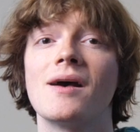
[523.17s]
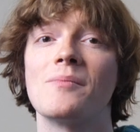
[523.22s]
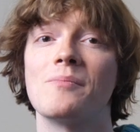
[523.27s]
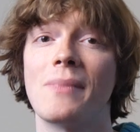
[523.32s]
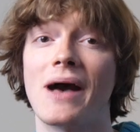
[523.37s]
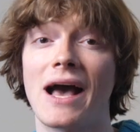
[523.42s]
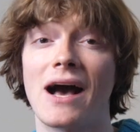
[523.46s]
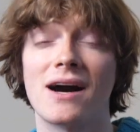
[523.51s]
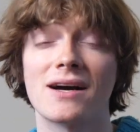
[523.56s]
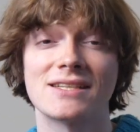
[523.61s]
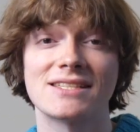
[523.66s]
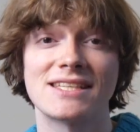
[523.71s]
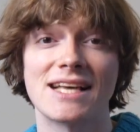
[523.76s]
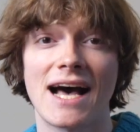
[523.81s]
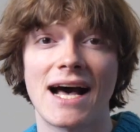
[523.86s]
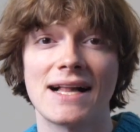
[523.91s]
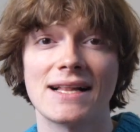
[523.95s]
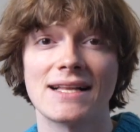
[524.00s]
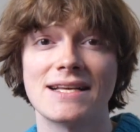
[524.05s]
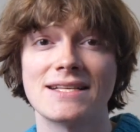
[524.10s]
My
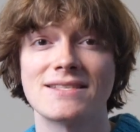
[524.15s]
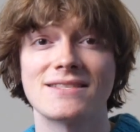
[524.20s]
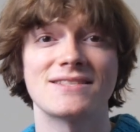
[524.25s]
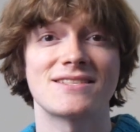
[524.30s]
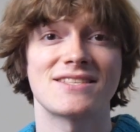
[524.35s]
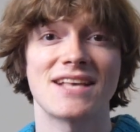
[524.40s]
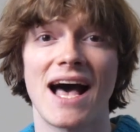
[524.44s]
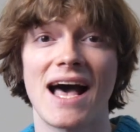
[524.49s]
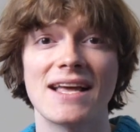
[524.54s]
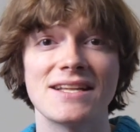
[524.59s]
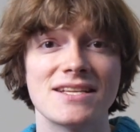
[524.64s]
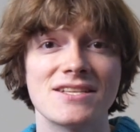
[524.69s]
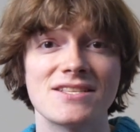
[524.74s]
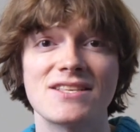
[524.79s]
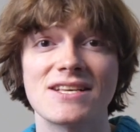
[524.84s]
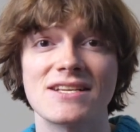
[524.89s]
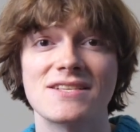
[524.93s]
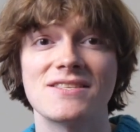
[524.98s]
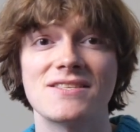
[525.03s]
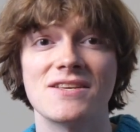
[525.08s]
Oxalis signed a
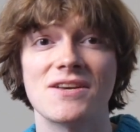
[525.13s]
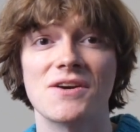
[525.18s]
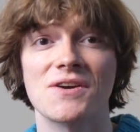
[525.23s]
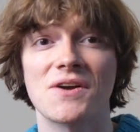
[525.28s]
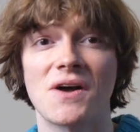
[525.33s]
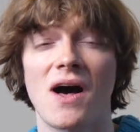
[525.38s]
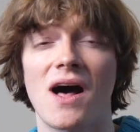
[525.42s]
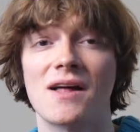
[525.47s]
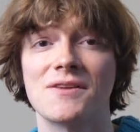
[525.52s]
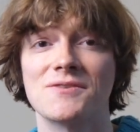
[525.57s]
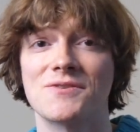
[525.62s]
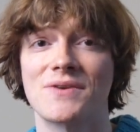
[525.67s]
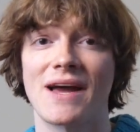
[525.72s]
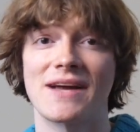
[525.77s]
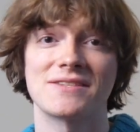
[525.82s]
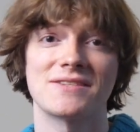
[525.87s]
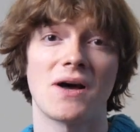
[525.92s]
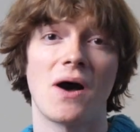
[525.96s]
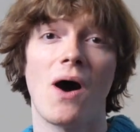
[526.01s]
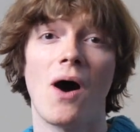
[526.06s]
6-year
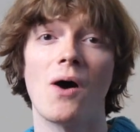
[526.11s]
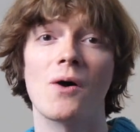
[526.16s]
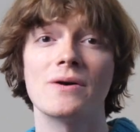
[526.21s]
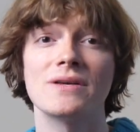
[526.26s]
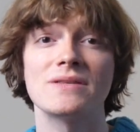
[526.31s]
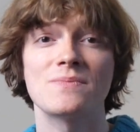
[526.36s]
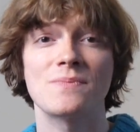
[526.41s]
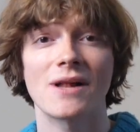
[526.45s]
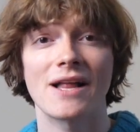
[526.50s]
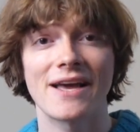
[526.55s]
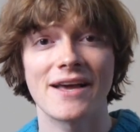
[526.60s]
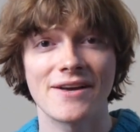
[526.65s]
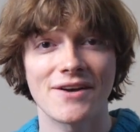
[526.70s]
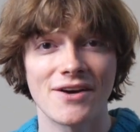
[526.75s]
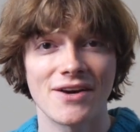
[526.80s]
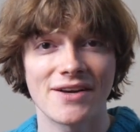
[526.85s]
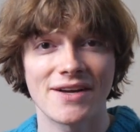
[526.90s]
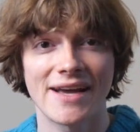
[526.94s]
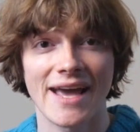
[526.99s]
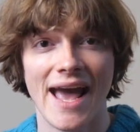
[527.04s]
contract to always play a
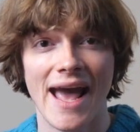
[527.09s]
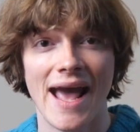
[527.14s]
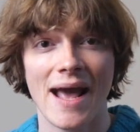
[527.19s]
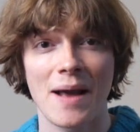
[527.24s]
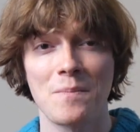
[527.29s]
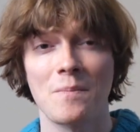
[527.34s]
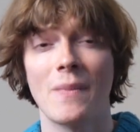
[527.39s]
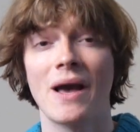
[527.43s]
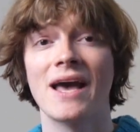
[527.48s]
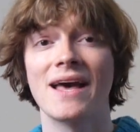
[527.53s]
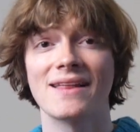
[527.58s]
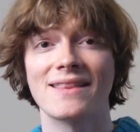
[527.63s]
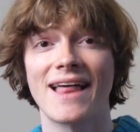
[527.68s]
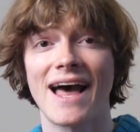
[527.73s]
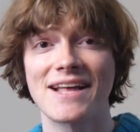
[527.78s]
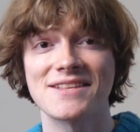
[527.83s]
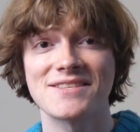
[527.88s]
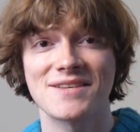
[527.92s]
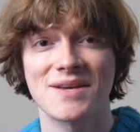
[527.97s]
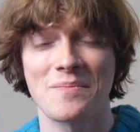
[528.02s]
good game.
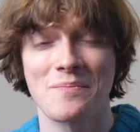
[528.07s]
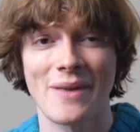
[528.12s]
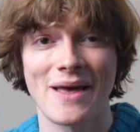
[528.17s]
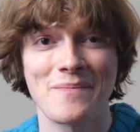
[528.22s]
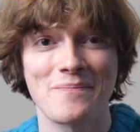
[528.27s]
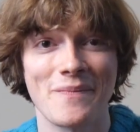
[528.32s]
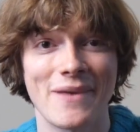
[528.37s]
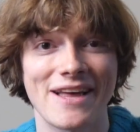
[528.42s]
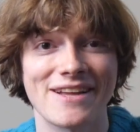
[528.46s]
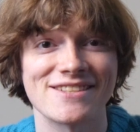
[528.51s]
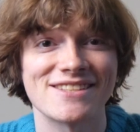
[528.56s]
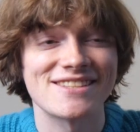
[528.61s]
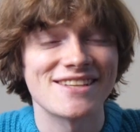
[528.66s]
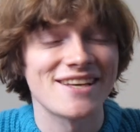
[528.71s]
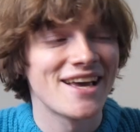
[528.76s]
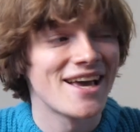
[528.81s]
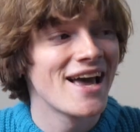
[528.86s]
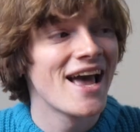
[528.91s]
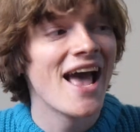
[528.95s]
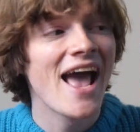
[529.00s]
That's commitment.
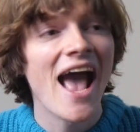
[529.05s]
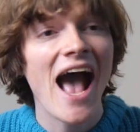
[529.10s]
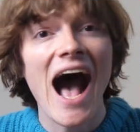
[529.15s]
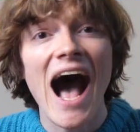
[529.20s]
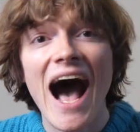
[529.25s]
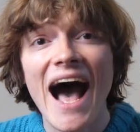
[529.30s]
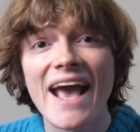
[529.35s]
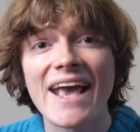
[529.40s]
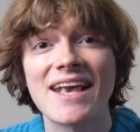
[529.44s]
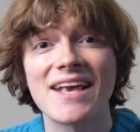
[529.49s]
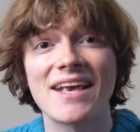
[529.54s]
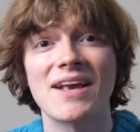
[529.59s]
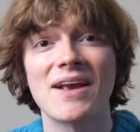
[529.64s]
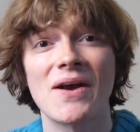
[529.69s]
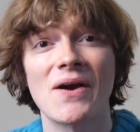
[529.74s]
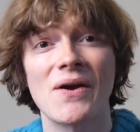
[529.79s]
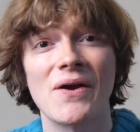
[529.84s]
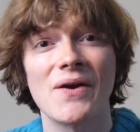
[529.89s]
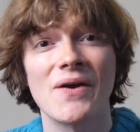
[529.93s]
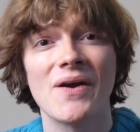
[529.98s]
I
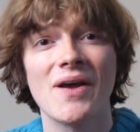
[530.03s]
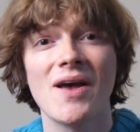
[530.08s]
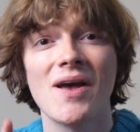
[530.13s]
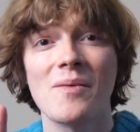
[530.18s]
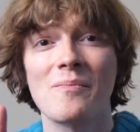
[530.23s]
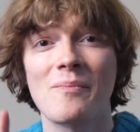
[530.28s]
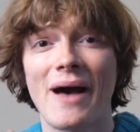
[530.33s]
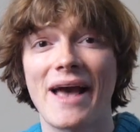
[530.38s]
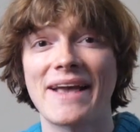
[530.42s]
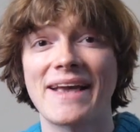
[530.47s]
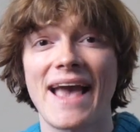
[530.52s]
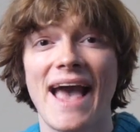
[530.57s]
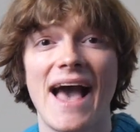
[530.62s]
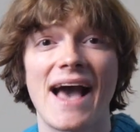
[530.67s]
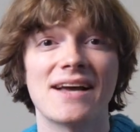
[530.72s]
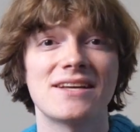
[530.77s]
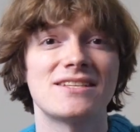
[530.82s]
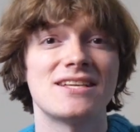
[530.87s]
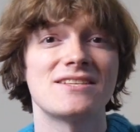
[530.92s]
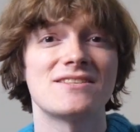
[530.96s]
hear my
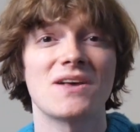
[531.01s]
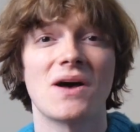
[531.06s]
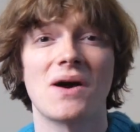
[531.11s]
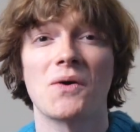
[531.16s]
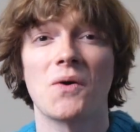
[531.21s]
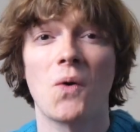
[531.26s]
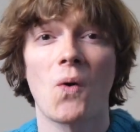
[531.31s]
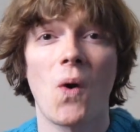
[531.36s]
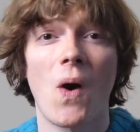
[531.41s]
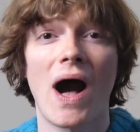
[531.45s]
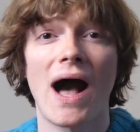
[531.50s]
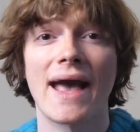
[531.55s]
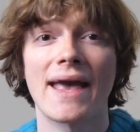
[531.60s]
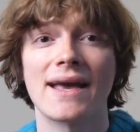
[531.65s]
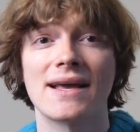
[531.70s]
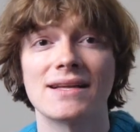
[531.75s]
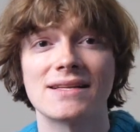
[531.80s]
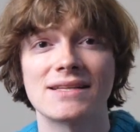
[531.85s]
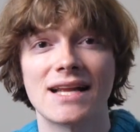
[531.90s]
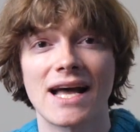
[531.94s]
cactus on
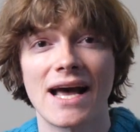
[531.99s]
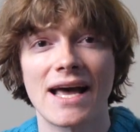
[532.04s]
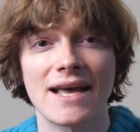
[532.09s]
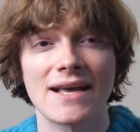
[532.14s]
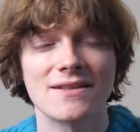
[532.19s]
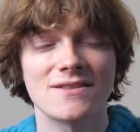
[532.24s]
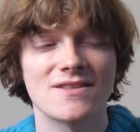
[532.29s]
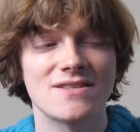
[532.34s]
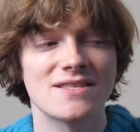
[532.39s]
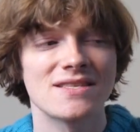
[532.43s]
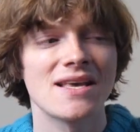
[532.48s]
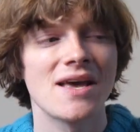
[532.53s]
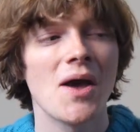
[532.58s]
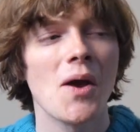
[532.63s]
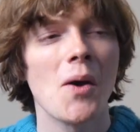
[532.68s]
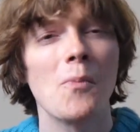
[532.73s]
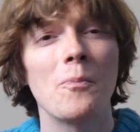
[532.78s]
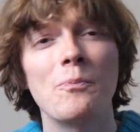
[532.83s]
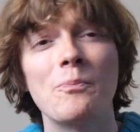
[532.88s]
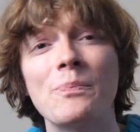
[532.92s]
quiet nights.
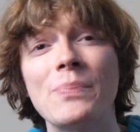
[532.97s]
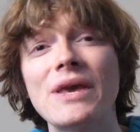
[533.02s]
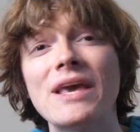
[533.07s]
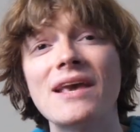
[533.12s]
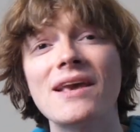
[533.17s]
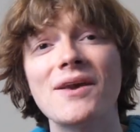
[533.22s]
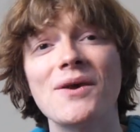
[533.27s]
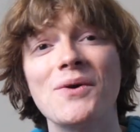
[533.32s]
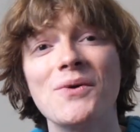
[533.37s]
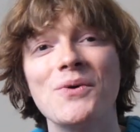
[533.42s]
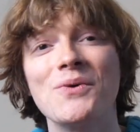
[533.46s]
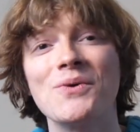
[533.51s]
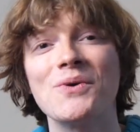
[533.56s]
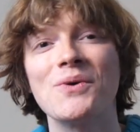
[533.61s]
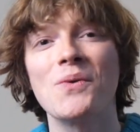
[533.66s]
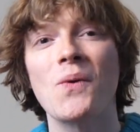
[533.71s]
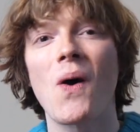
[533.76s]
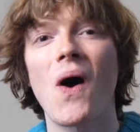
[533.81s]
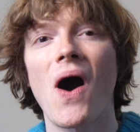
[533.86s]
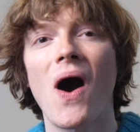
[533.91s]
Be who
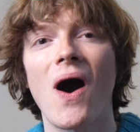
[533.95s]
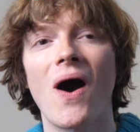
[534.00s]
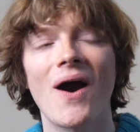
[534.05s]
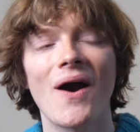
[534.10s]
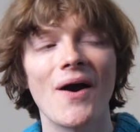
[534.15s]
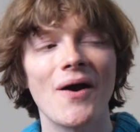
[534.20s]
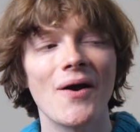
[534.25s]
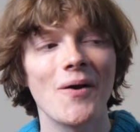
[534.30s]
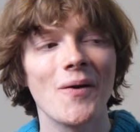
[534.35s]
you are.